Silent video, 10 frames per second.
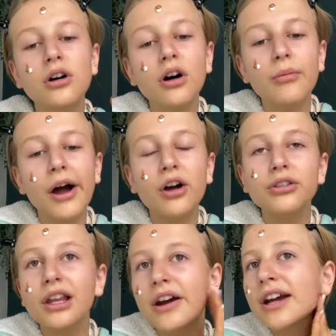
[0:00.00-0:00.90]
Oh my god, the
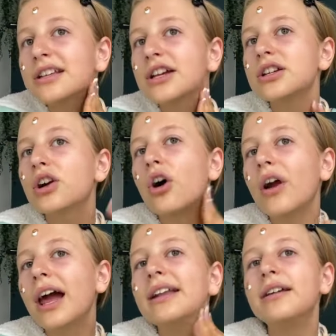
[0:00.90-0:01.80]
lyrics literally correlate
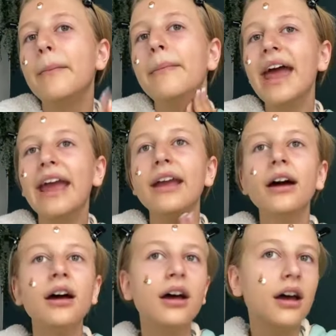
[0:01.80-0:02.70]
to me.
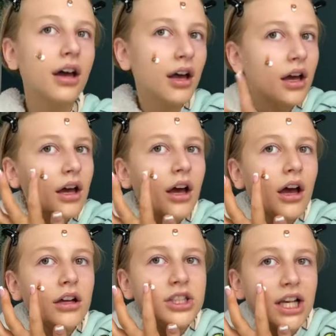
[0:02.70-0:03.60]

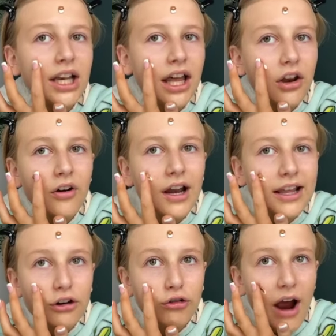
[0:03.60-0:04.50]
She literally
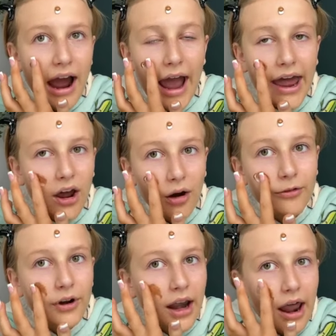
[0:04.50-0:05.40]
cried over
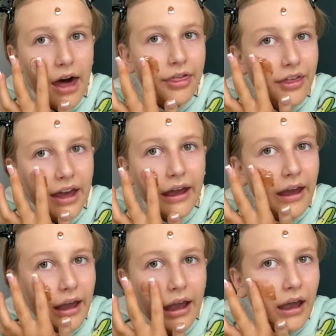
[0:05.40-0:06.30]
nothing.
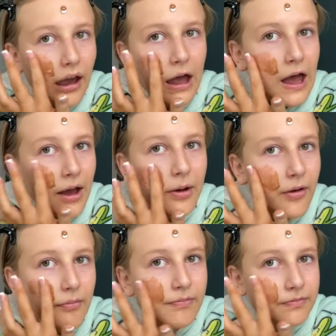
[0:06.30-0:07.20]

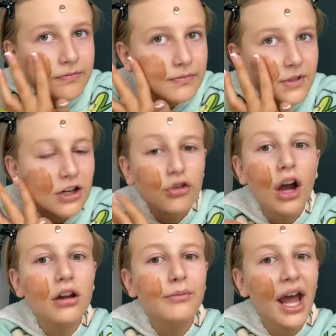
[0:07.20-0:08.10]
I cried over
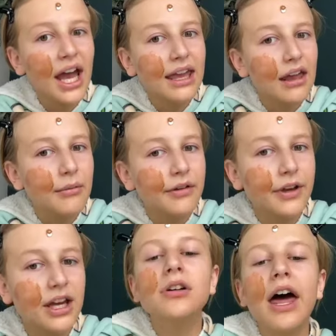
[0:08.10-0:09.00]
my hair getting in my face.
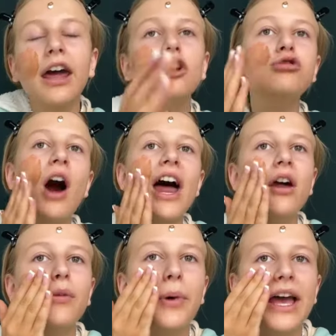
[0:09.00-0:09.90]
And I cried over
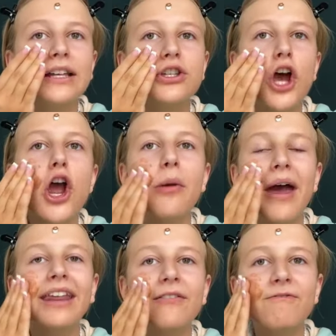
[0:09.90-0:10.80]
putting too many
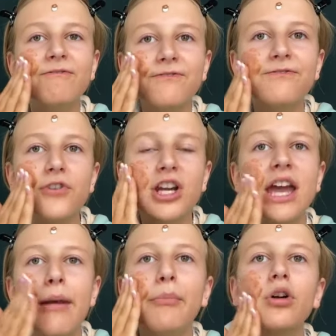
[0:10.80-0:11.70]
freaking
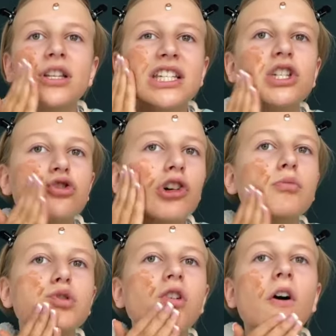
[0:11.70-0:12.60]
bronzing drops
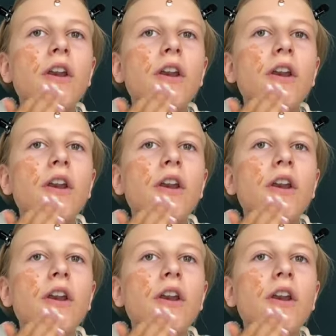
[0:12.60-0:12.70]
on.